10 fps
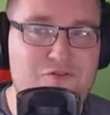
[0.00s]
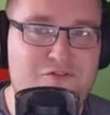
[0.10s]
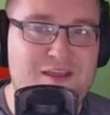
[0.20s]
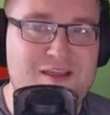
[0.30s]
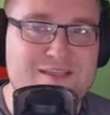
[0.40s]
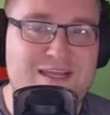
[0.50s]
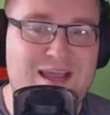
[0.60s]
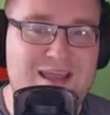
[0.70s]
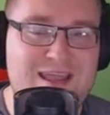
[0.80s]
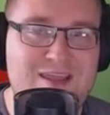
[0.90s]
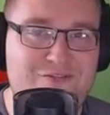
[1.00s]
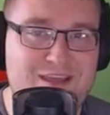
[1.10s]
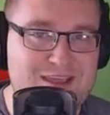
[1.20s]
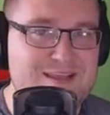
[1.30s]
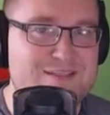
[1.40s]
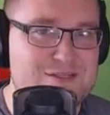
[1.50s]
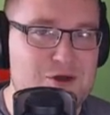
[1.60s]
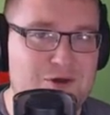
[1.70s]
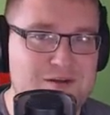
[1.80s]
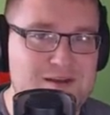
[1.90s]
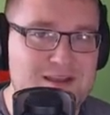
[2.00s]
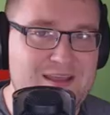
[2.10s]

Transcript: thing is that if it is Dorn,